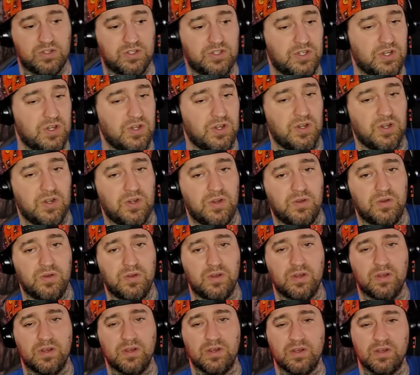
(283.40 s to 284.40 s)

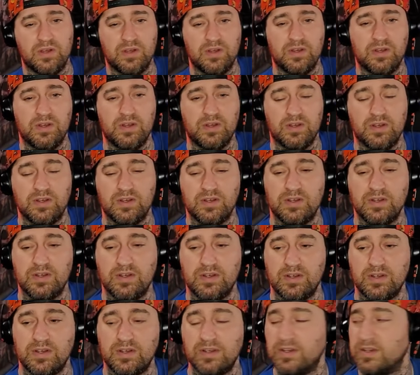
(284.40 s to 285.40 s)

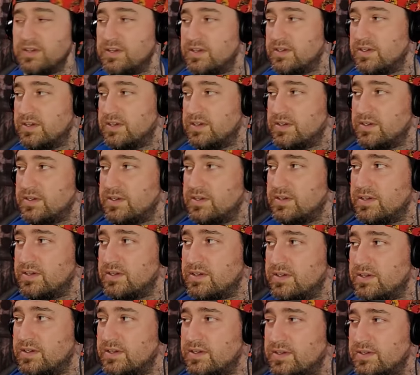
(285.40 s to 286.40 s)

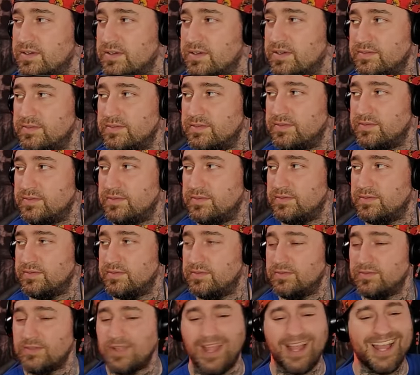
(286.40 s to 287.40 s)

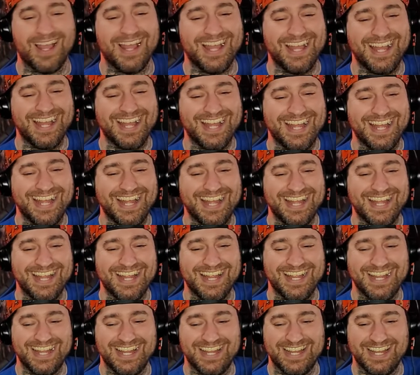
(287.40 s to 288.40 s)

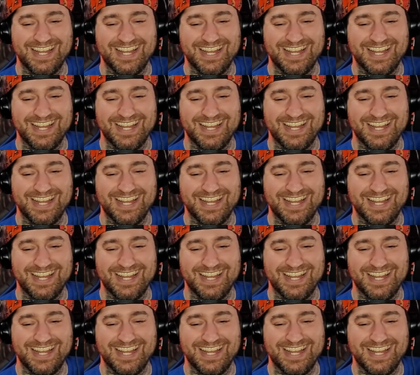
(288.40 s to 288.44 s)
[no speech]